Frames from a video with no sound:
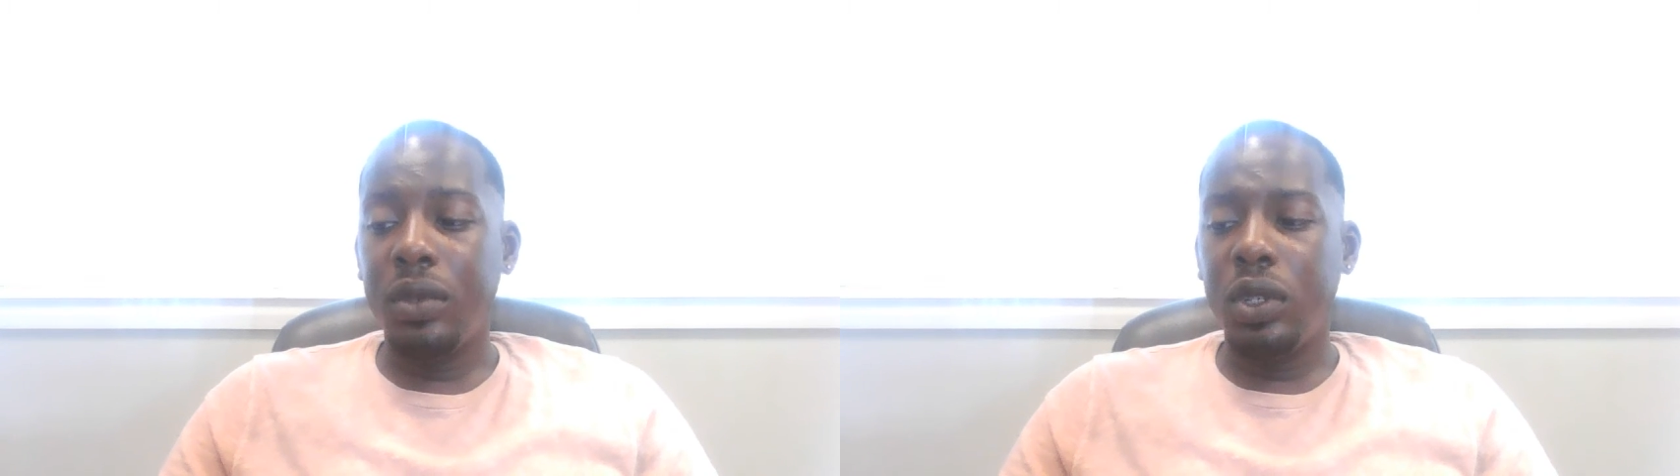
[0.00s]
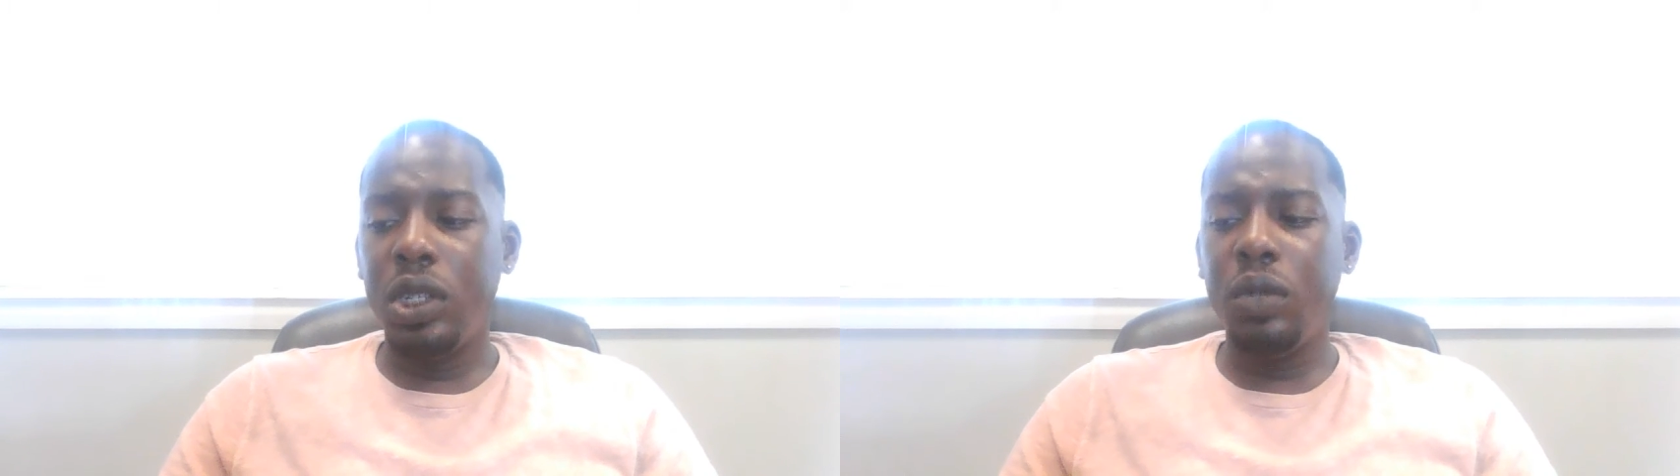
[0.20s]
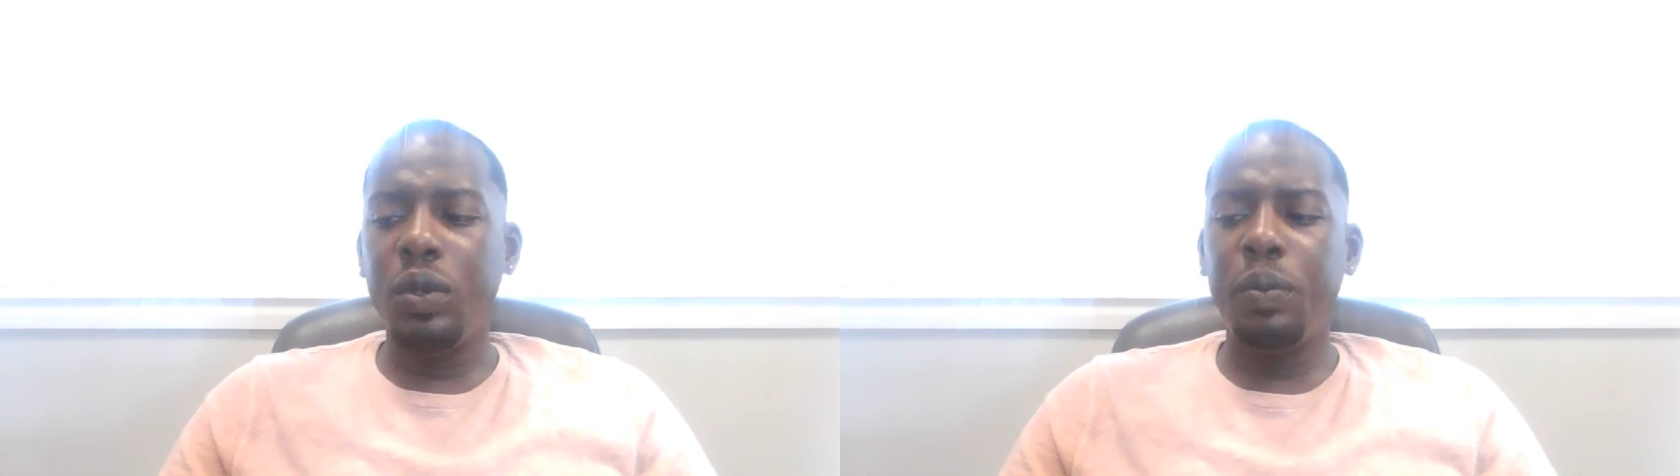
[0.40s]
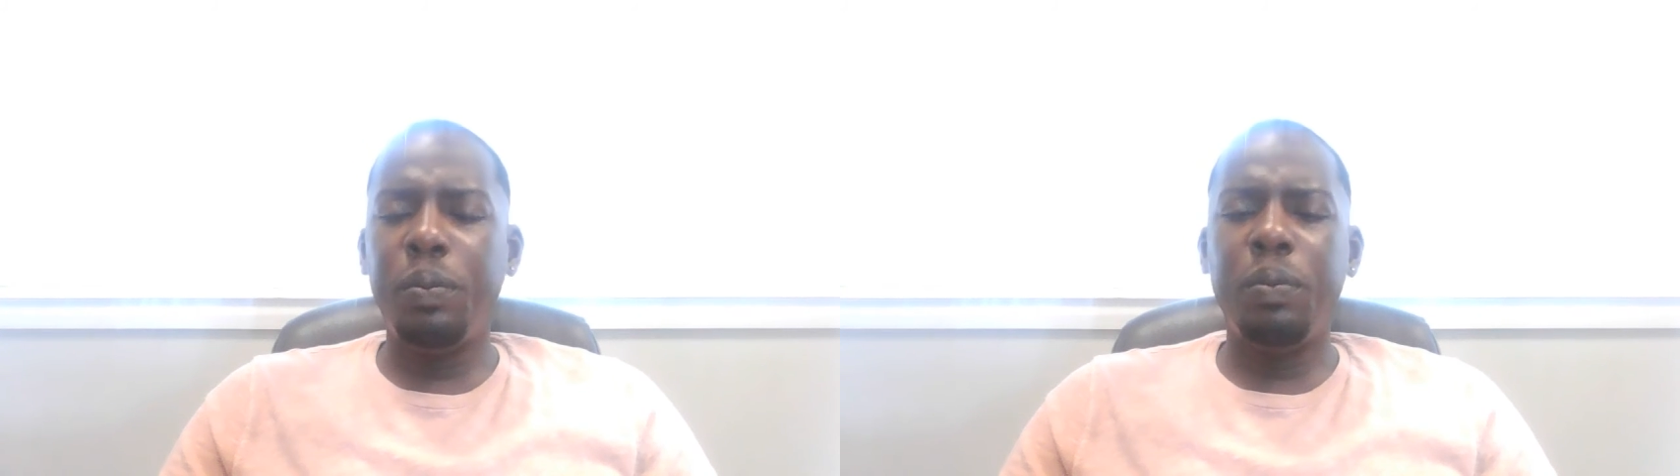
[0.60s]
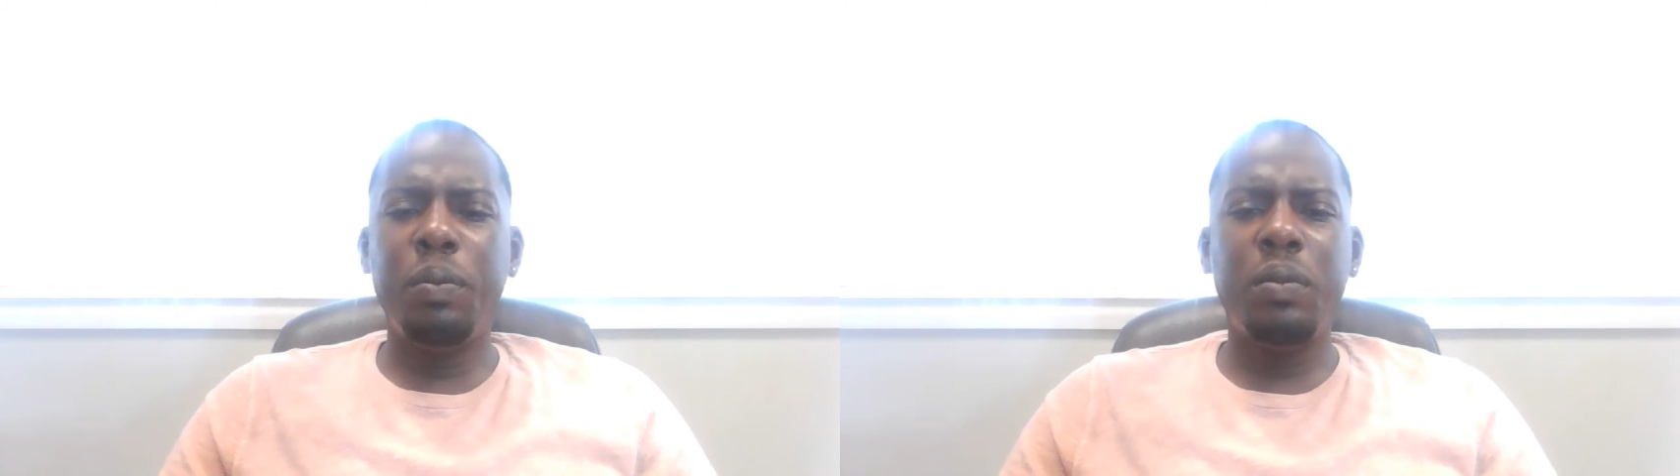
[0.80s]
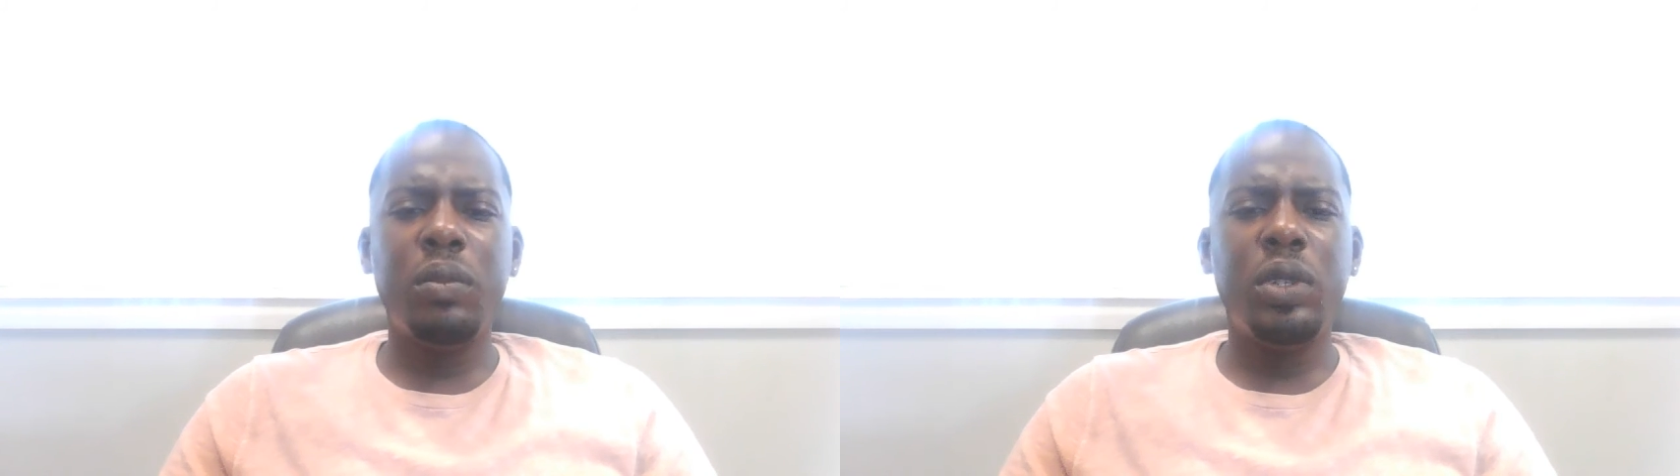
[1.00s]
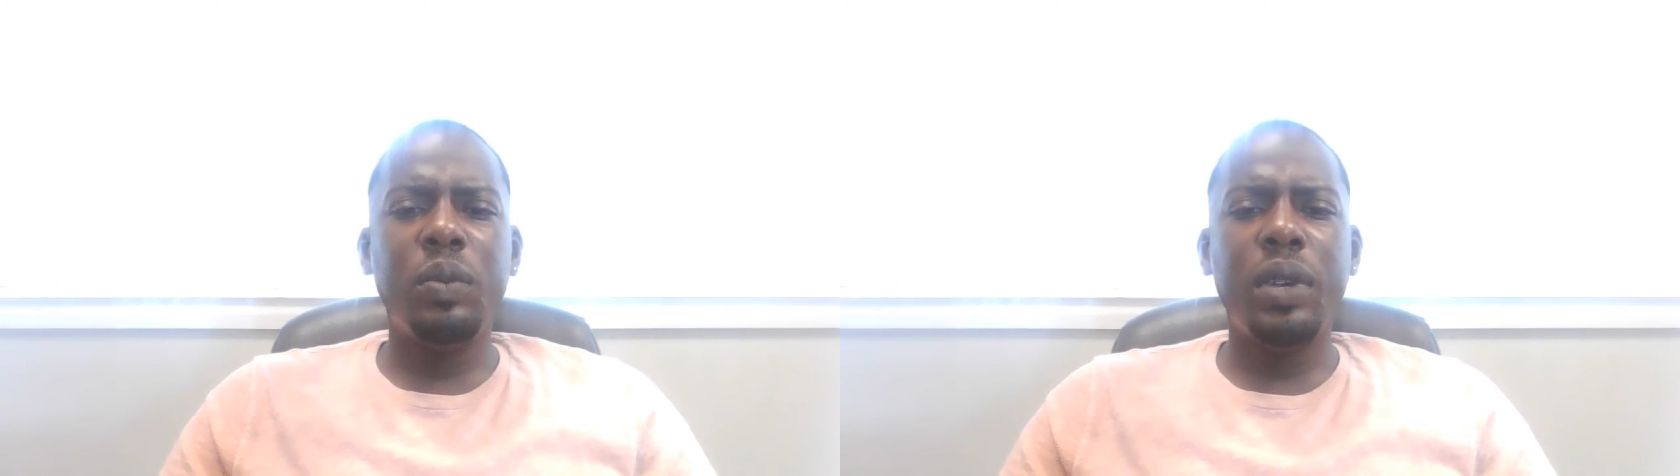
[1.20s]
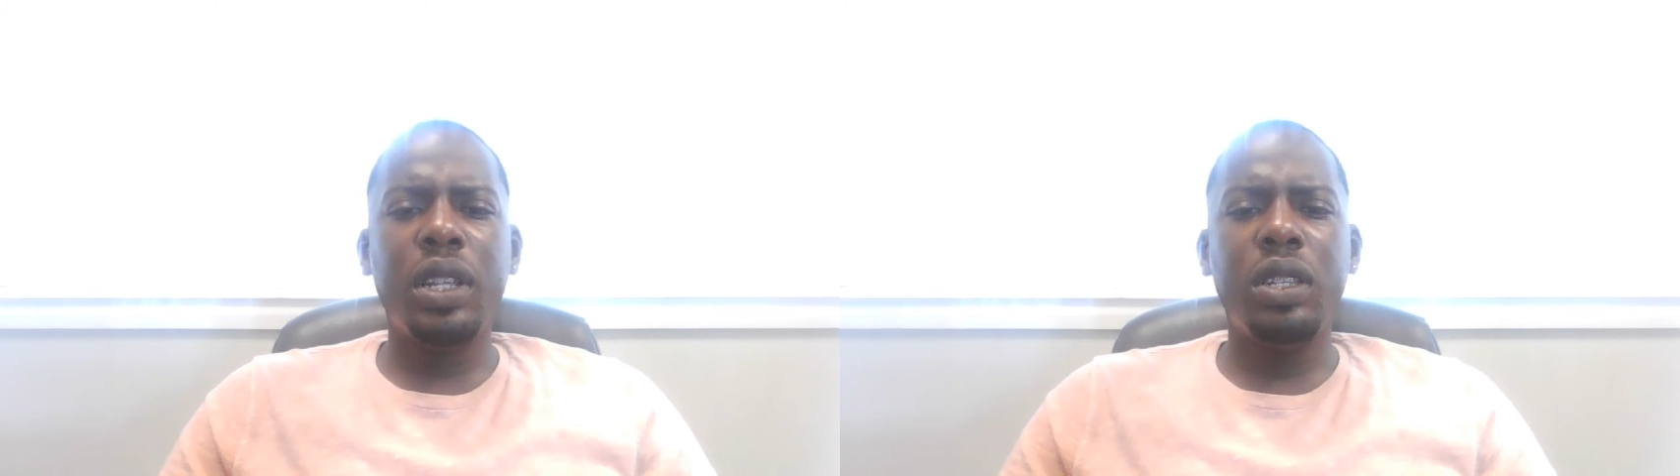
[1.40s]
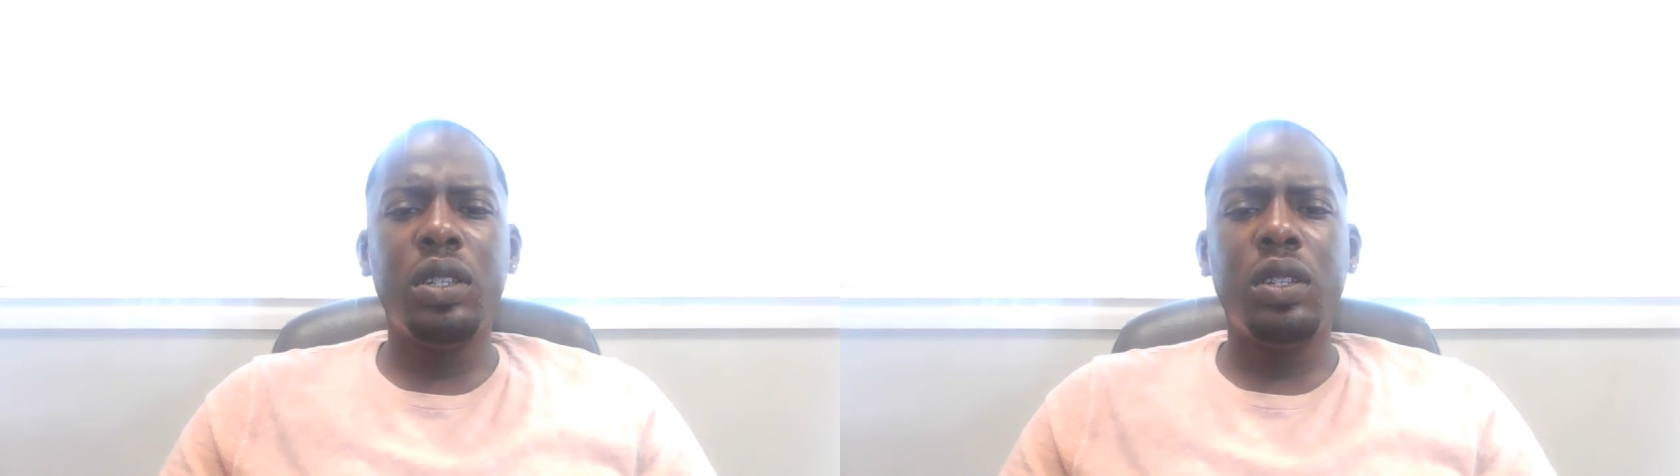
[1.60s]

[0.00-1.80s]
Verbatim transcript: she was she but